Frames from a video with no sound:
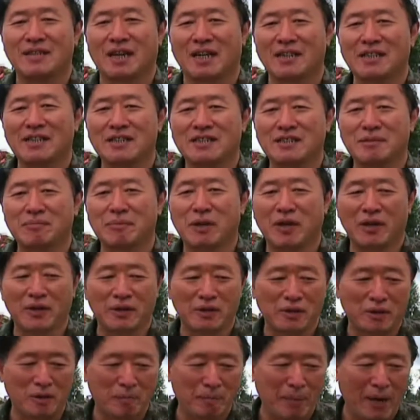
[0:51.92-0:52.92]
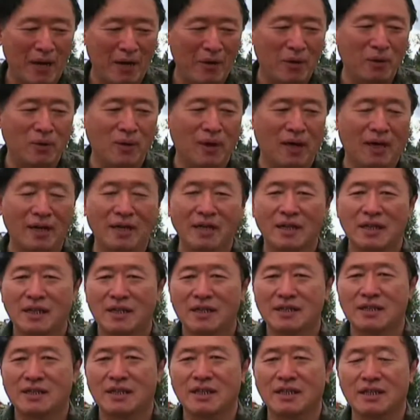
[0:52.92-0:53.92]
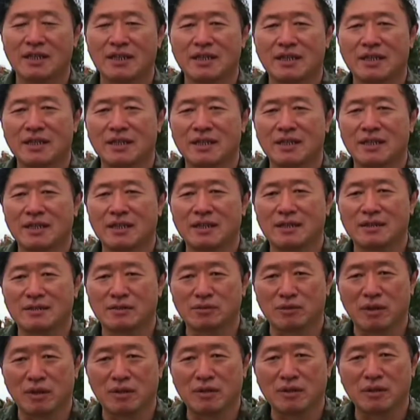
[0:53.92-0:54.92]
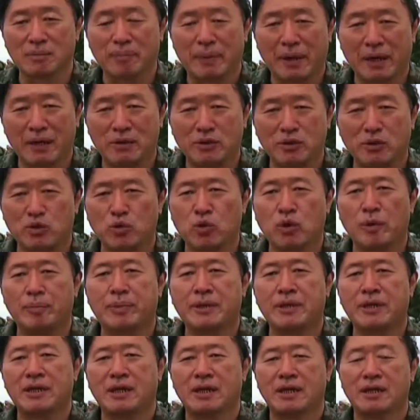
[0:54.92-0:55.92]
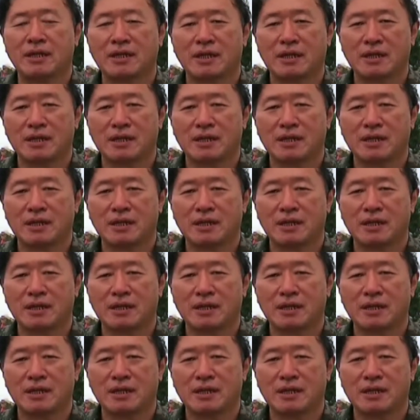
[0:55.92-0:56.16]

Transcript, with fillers: After being immersed in water for a long period, there's an increased risk of the dike